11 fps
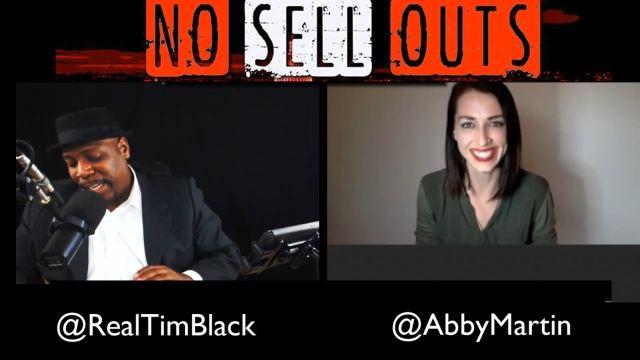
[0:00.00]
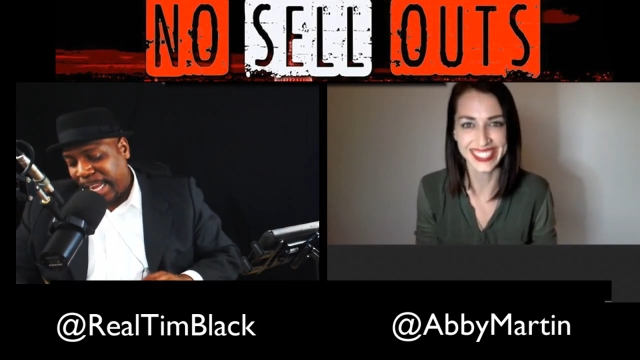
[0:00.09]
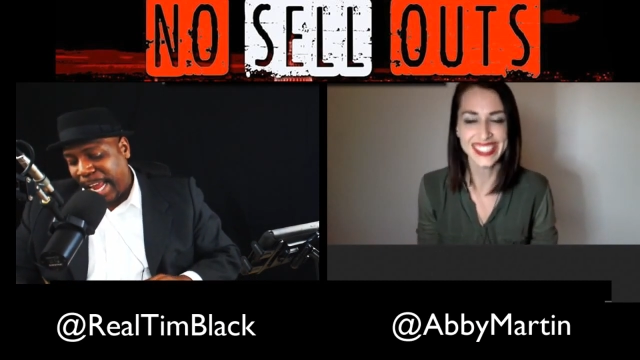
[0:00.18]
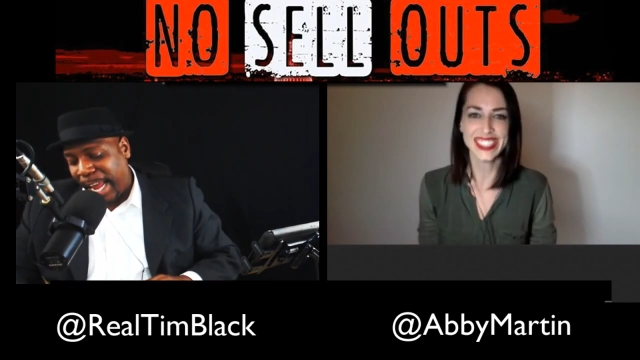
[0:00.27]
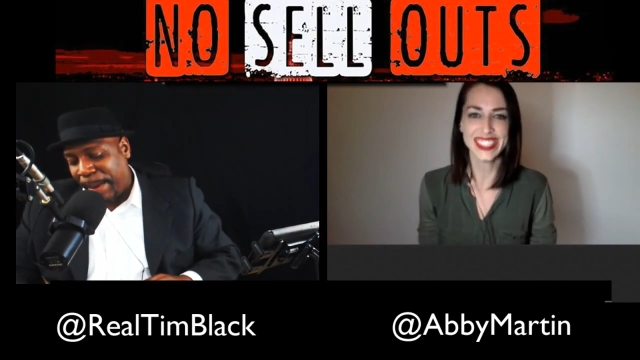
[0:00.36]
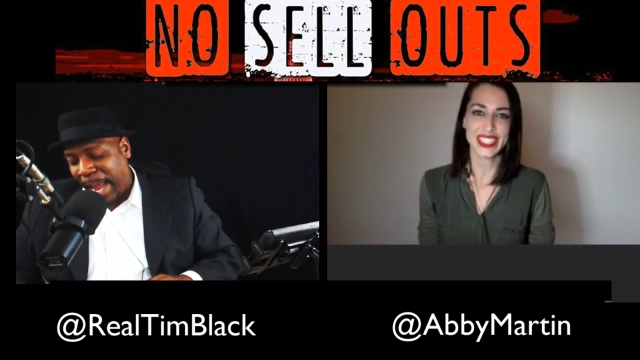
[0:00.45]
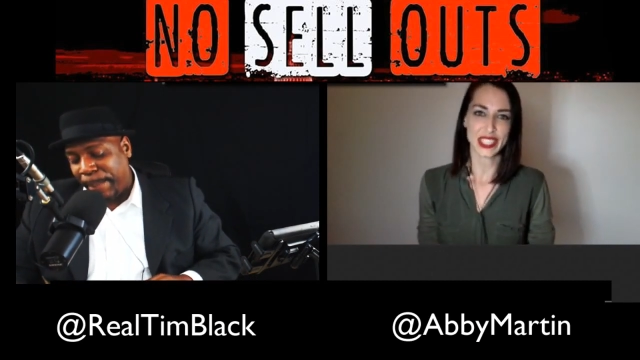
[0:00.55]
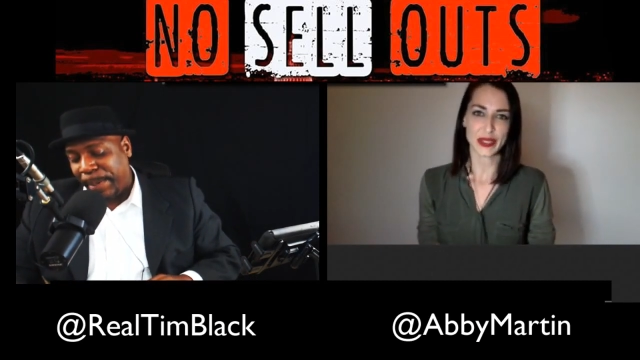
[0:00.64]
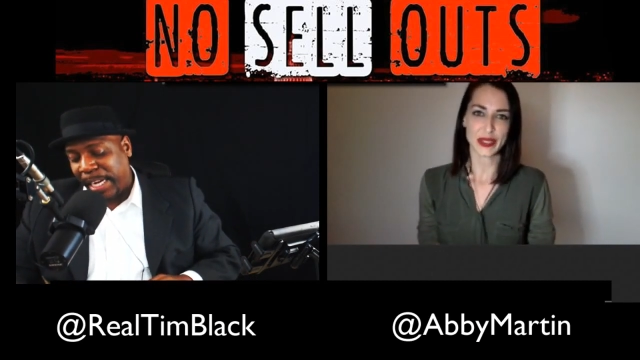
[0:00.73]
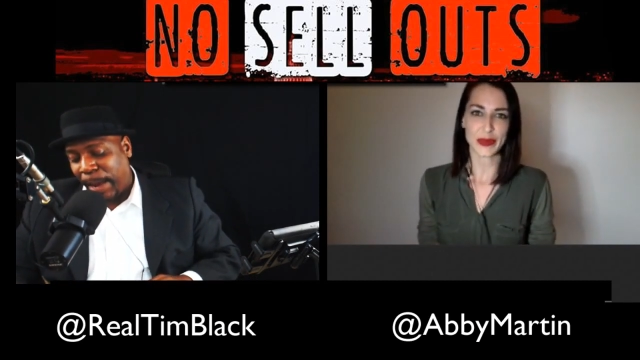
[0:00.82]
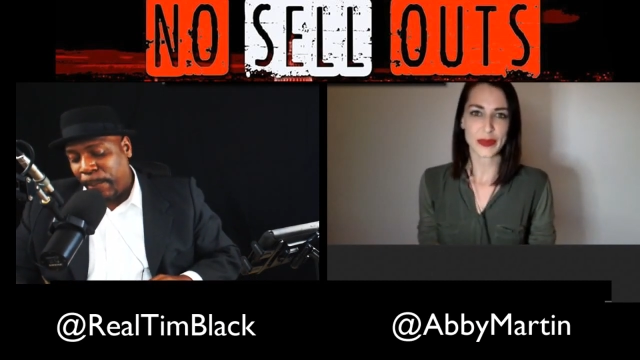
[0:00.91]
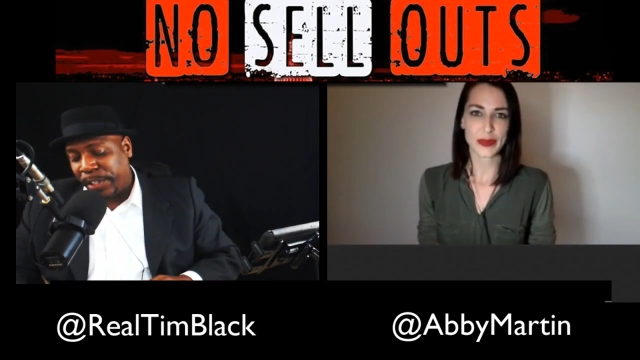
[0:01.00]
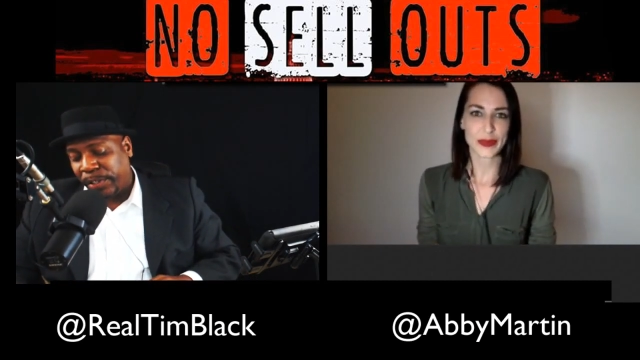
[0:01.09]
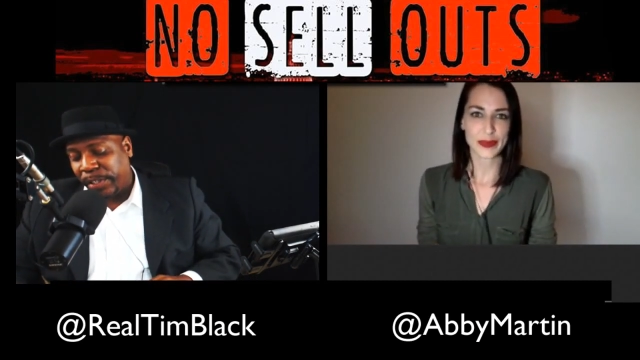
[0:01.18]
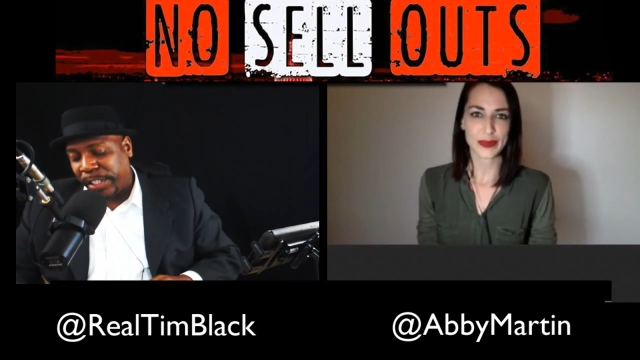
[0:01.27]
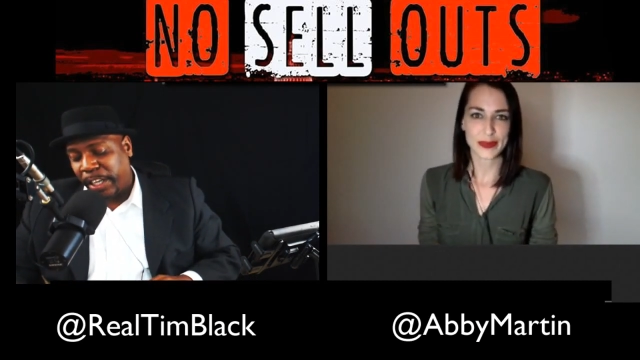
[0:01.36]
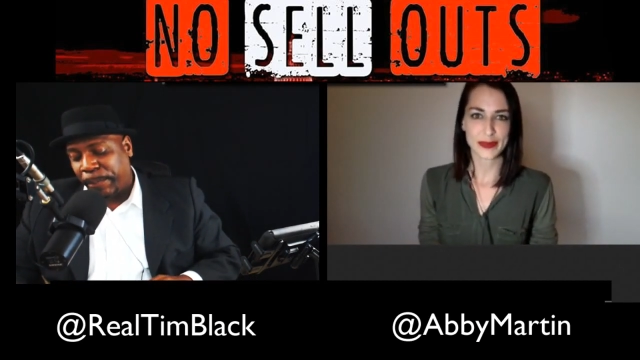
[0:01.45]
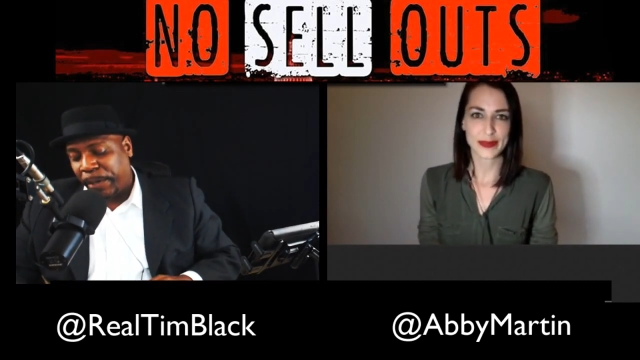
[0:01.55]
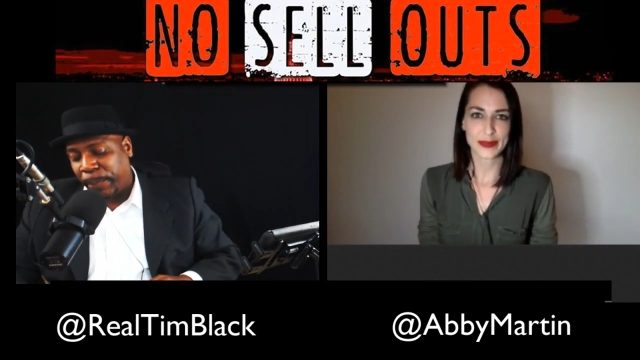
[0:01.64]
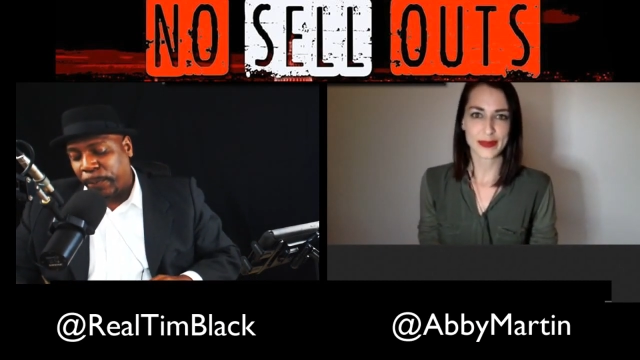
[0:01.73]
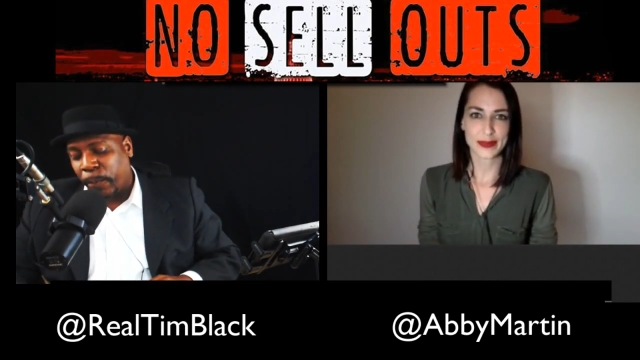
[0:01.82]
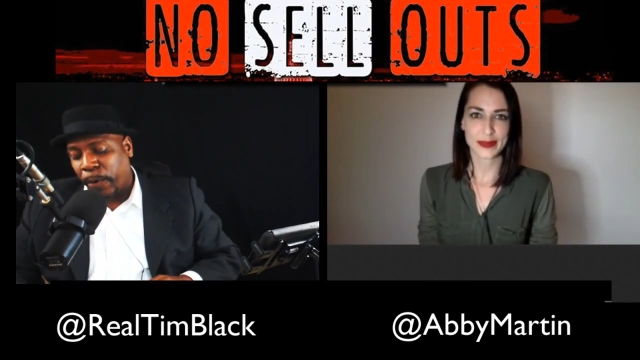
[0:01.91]
Speaker 1: Abby, I want you to tell
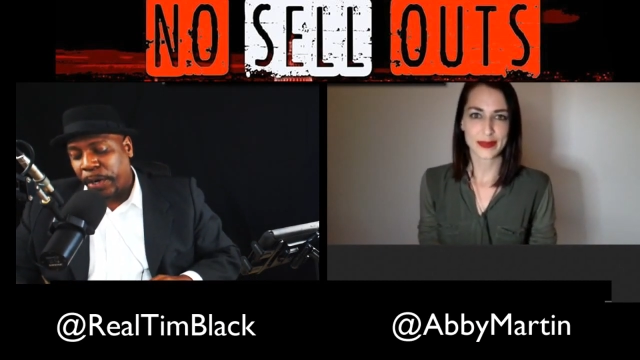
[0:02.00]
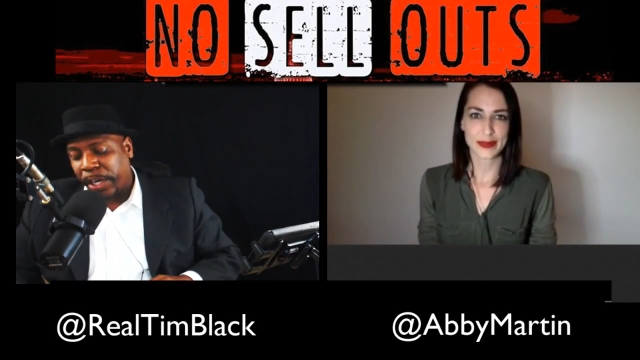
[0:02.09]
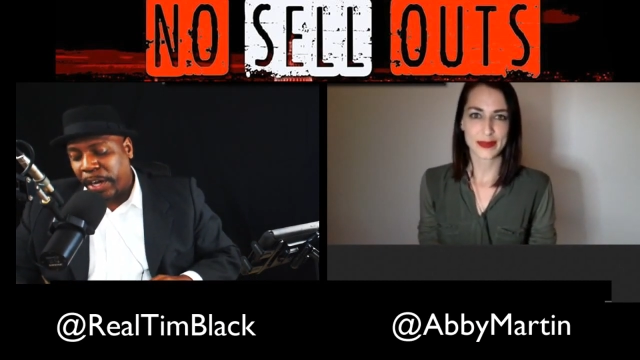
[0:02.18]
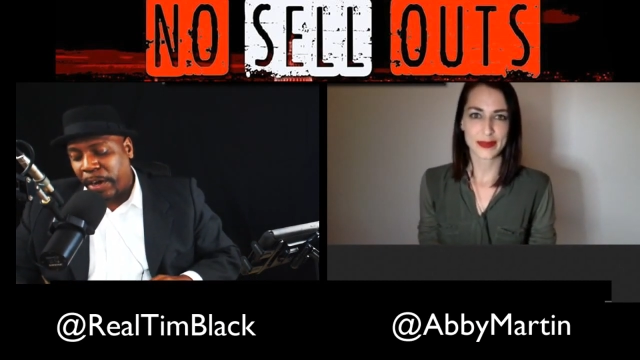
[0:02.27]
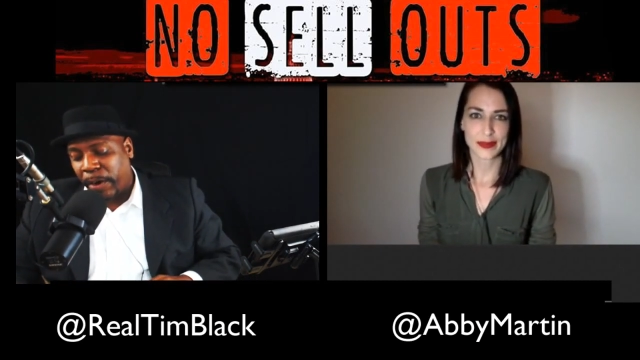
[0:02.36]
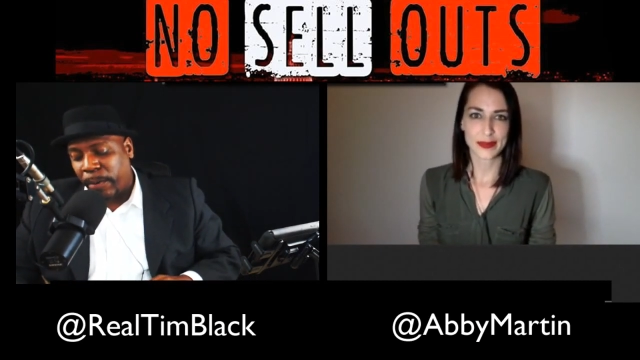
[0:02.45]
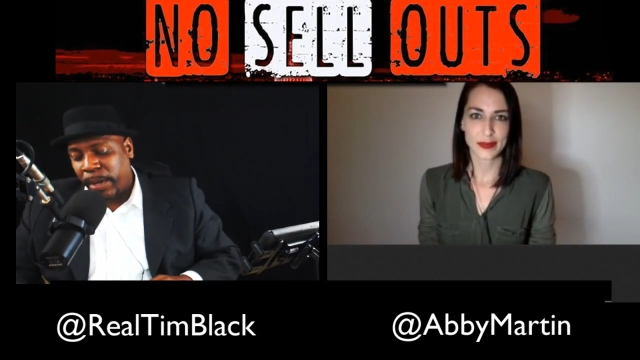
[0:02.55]
people where to go.